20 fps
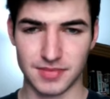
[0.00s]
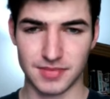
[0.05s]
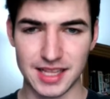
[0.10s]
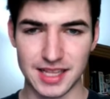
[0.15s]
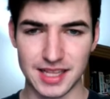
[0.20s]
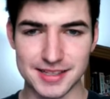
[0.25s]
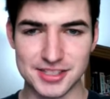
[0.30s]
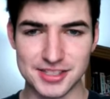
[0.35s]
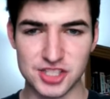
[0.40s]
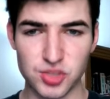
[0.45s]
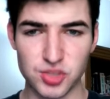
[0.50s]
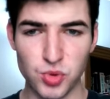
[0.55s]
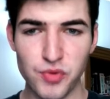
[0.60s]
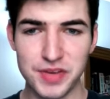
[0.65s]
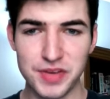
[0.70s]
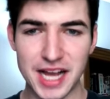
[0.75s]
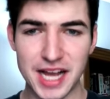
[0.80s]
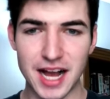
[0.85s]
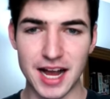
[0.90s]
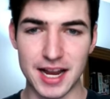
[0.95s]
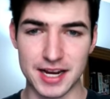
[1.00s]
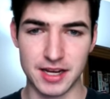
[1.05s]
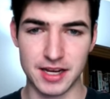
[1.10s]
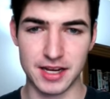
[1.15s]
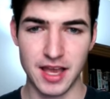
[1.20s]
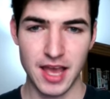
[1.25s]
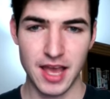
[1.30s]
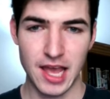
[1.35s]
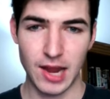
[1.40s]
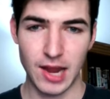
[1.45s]
So moving on.
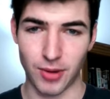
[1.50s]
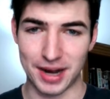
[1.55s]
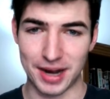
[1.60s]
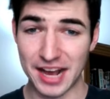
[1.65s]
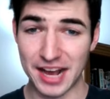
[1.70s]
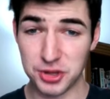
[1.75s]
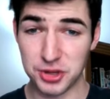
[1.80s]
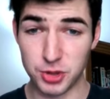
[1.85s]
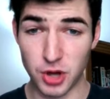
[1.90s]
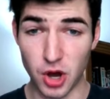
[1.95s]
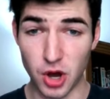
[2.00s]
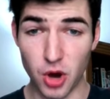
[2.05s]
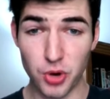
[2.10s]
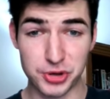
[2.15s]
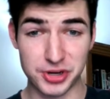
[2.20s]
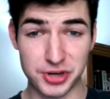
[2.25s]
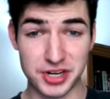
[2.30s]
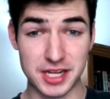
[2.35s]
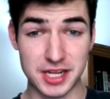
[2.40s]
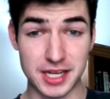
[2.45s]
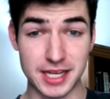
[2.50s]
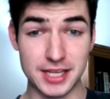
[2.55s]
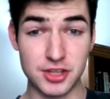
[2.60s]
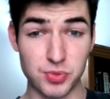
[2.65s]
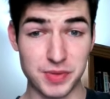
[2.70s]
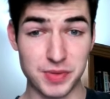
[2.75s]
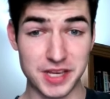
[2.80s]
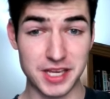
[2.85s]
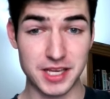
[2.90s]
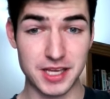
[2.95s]
Right now, you know you're going to either
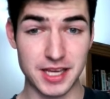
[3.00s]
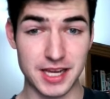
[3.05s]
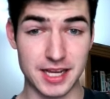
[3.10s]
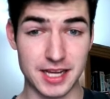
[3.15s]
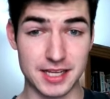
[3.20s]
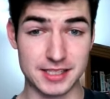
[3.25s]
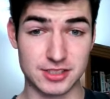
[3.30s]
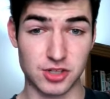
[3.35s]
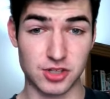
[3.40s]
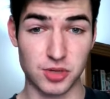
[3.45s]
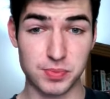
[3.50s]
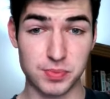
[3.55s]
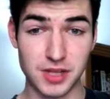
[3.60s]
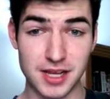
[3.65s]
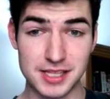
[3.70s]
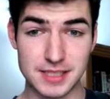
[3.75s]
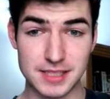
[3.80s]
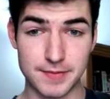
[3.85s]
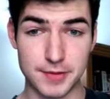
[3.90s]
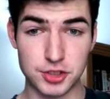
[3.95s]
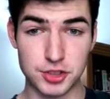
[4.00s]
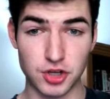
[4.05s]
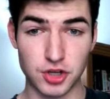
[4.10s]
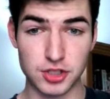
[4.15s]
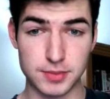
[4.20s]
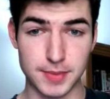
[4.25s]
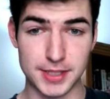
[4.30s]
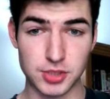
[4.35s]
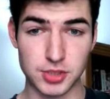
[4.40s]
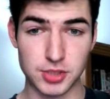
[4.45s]
be in a surplus if you chose
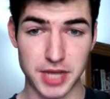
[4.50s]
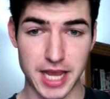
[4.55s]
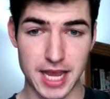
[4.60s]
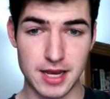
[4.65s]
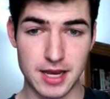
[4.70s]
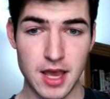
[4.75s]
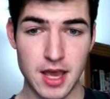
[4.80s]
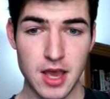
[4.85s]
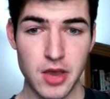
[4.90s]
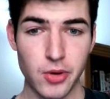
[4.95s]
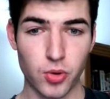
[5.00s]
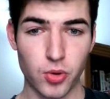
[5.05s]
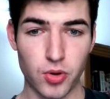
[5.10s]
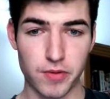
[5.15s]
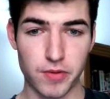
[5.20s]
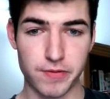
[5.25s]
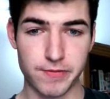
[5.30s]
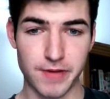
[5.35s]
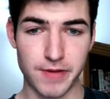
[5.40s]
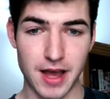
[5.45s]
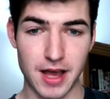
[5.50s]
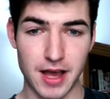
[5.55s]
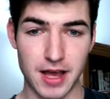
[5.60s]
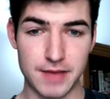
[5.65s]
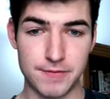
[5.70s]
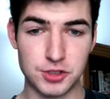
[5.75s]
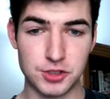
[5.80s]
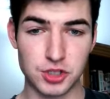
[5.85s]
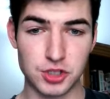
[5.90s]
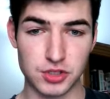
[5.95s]
muscle gain, or if
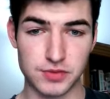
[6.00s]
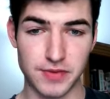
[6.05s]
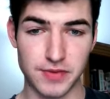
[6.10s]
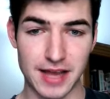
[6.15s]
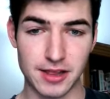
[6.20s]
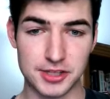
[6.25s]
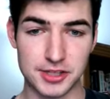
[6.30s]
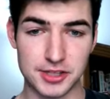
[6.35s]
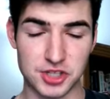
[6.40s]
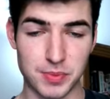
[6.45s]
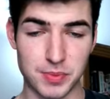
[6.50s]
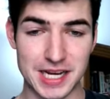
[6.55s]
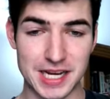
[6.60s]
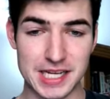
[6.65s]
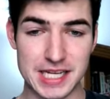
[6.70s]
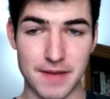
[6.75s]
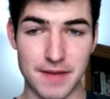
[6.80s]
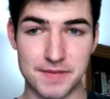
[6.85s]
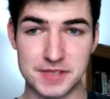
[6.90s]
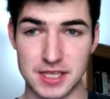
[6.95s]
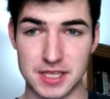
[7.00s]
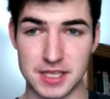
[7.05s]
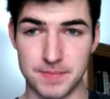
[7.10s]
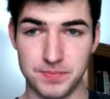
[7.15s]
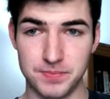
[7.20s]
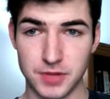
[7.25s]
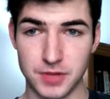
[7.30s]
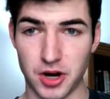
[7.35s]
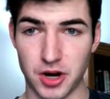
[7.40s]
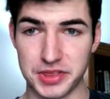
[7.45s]
you chose fat loss, you're going to be in a deficit.
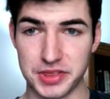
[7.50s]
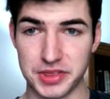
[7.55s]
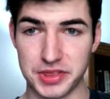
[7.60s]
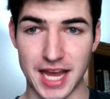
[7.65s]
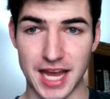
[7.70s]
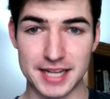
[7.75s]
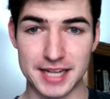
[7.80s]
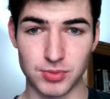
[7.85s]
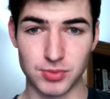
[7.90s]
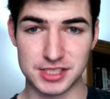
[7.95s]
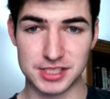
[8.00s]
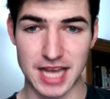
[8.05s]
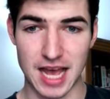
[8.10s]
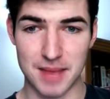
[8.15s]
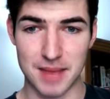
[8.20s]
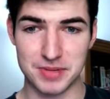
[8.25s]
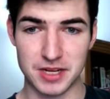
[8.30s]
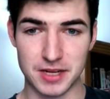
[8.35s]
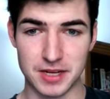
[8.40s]
All right, that is what's happening.